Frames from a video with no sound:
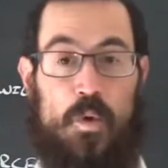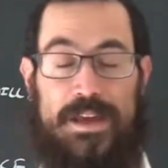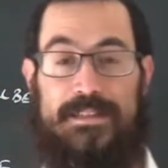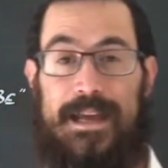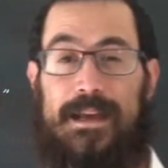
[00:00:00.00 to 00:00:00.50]

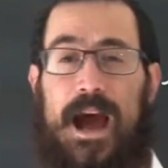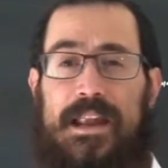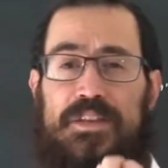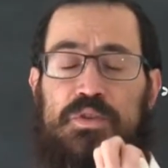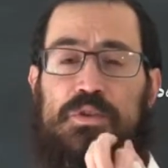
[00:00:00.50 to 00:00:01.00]
ways that
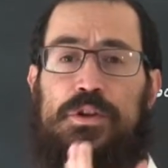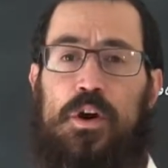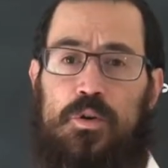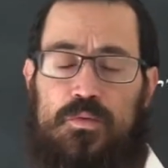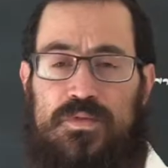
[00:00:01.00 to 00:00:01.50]
God is
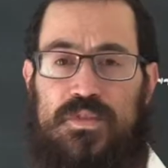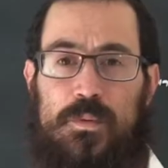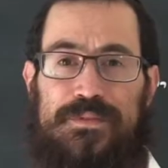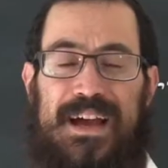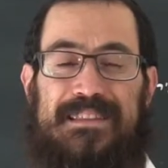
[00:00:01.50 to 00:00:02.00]
known. So
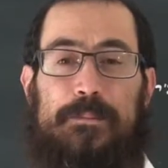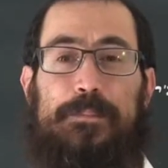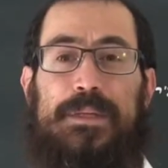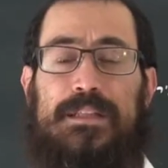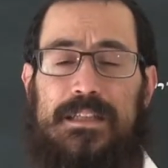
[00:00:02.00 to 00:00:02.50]
we've got the
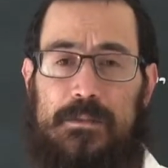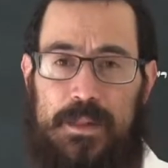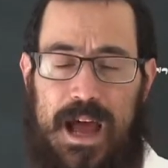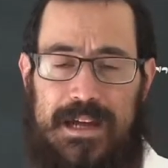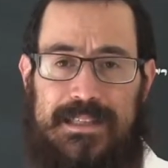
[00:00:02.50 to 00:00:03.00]
building
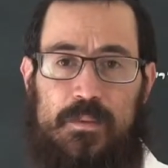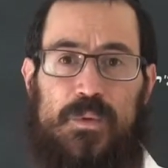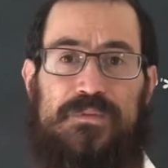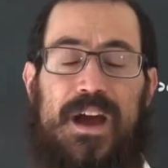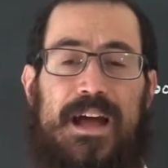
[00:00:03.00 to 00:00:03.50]
blocks and
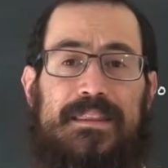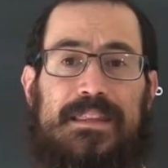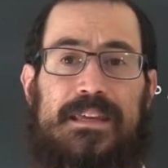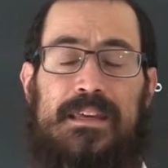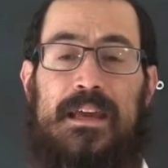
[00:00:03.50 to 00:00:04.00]
we've got
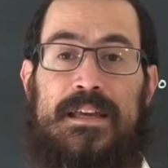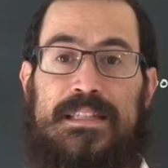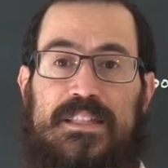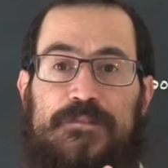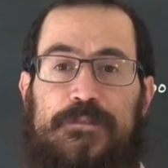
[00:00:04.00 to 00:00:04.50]
the
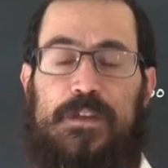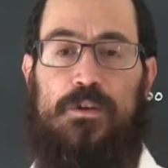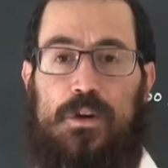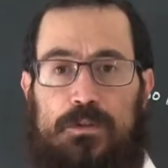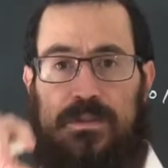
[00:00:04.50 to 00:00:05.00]

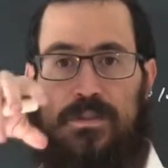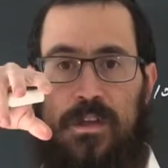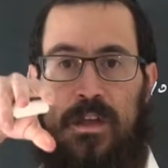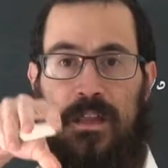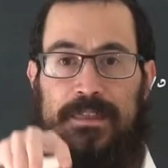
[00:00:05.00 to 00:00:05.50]
sfirot
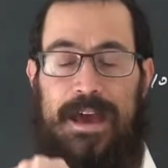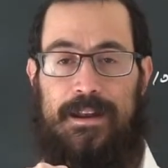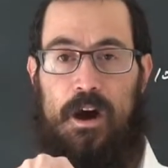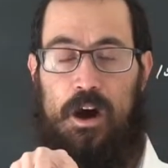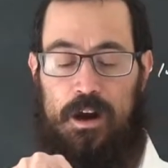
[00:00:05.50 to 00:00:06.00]

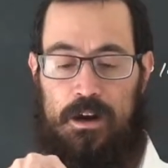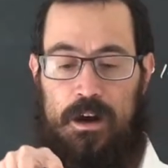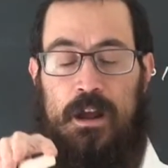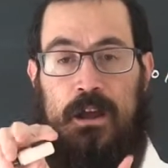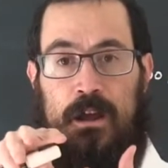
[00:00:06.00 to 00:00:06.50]
that
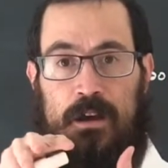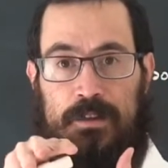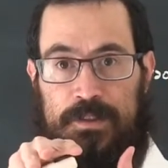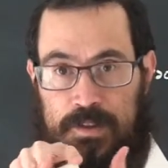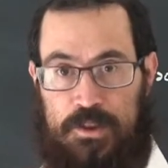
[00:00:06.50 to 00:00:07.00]
are
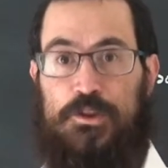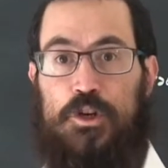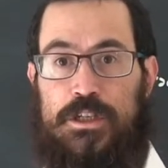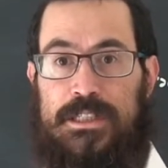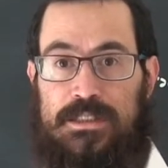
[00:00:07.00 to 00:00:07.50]
the
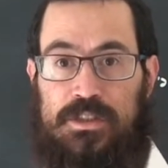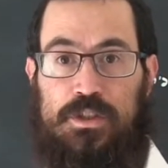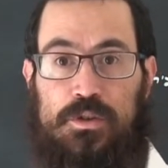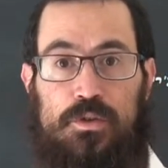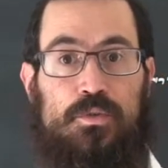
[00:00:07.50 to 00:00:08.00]

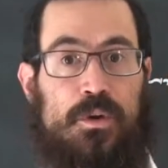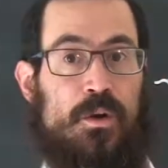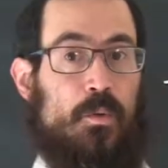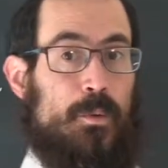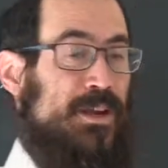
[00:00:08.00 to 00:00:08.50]
32, what we